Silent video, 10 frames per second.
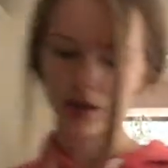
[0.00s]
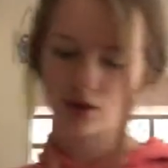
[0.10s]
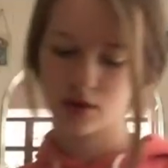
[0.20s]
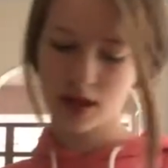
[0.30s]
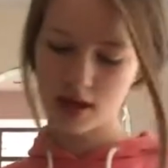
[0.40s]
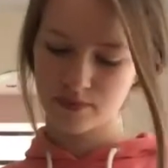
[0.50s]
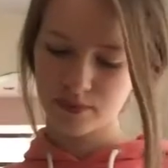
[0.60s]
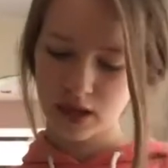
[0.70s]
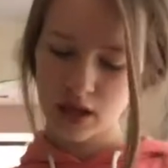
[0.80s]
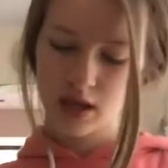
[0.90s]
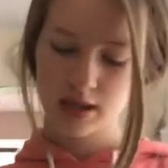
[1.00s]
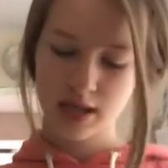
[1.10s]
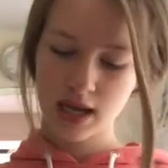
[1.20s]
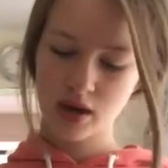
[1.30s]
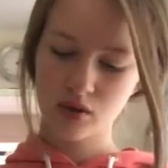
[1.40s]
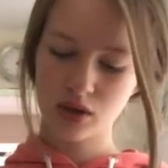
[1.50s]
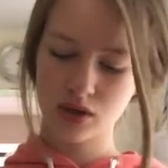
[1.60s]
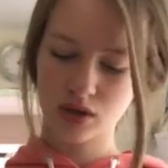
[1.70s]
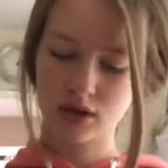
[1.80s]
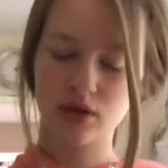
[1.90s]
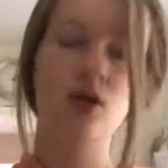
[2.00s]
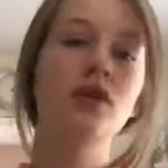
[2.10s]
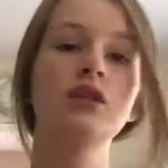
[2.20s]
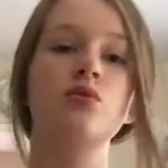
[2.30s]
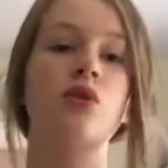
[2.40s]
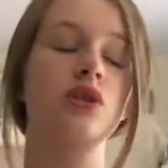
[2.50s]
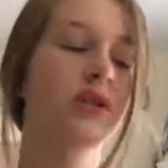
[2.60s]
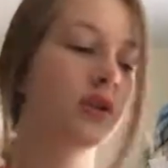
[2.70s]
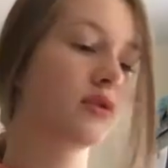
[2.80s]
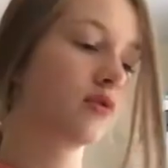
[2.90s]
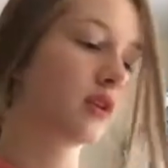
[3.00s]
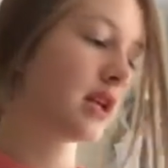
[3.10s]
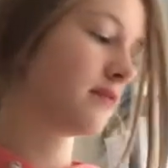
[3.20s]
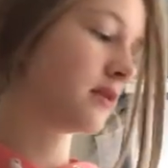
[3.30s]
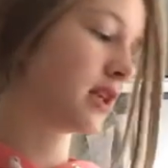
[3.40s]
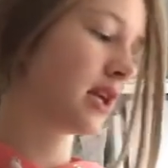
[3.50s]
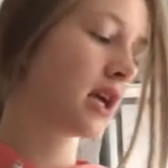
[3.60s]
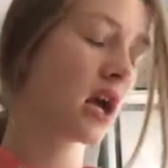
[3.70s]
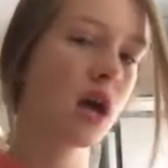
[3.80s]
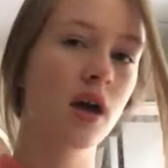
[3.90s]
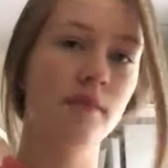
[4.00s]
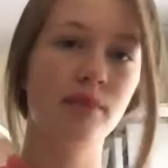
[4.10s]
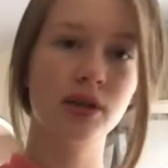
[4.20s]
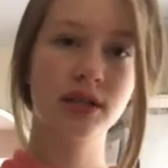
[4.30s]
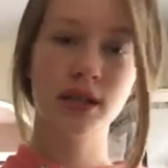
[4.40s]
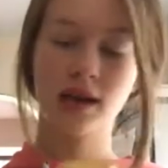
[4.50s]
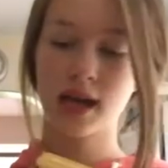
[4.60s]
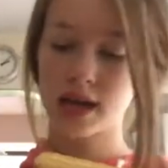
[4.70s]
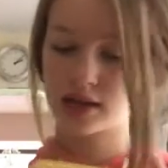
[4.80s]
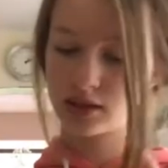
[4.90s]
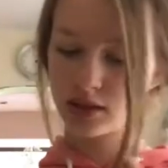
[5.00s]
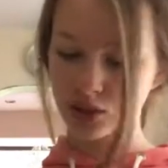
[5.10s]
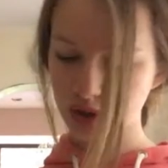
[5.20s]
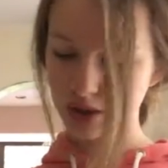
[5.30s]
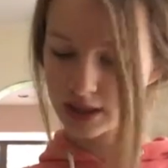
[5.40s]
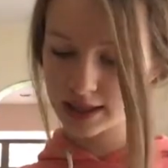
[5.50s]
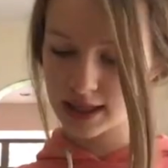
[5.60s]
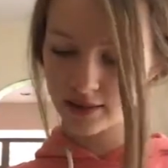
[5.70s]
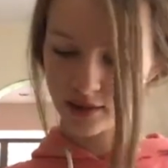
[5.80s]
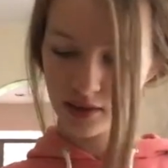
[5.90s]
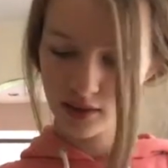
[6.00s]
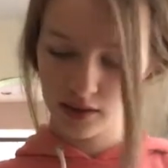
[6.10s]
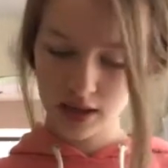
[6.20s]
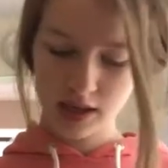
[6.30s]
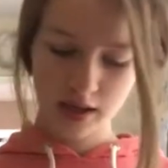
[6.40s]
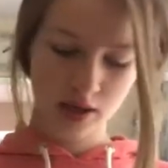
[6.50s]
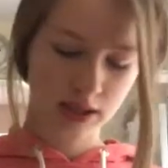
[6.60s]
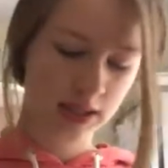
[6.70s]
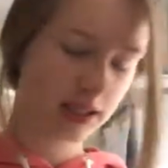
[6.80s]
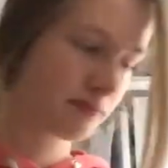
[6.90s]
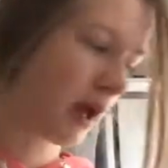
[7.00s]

so, yep. Yeah. Now, you going to want to cream the butter and the sugar together until it's